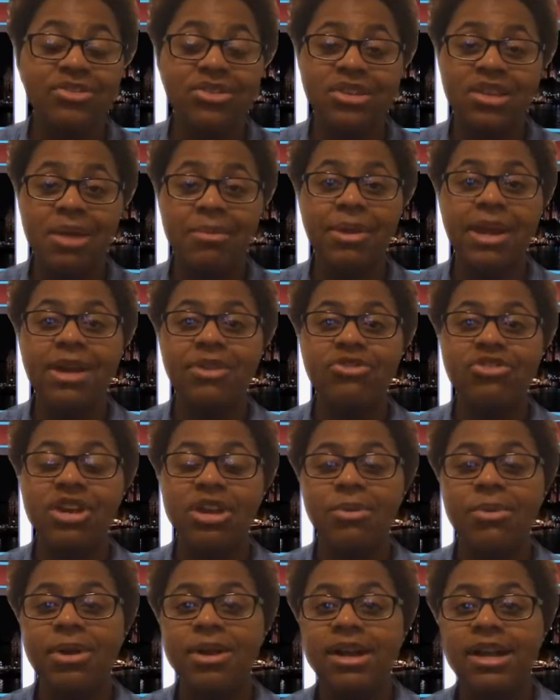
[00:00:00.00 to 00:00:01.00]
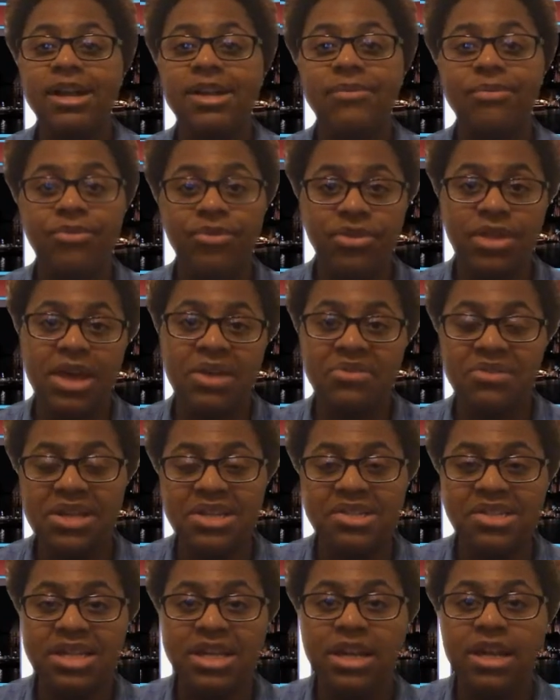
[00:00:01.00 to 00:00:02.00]
It's coming out in January two thousand
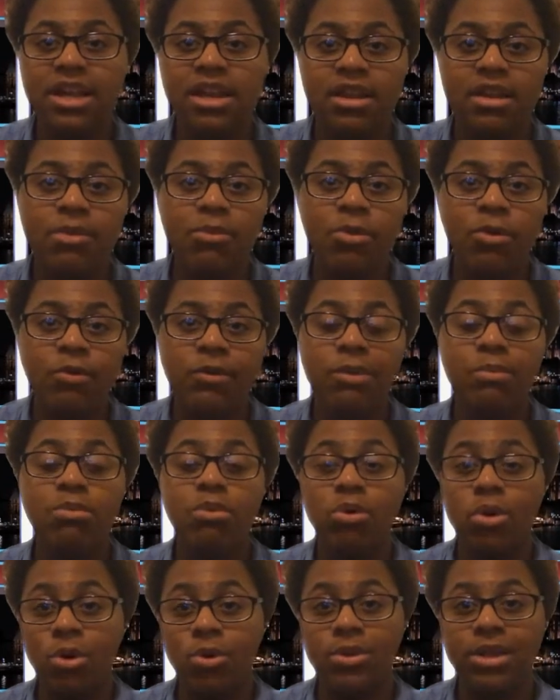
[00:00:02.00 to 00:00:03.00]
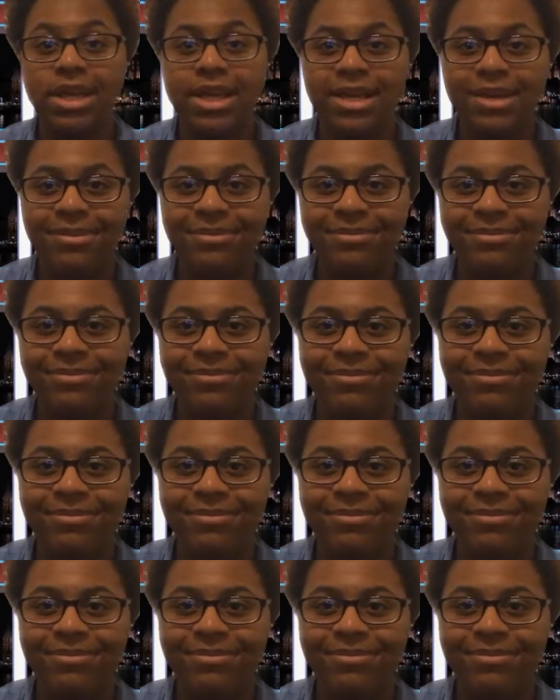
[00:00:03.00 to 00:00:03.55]
nineteen, the movie Broly.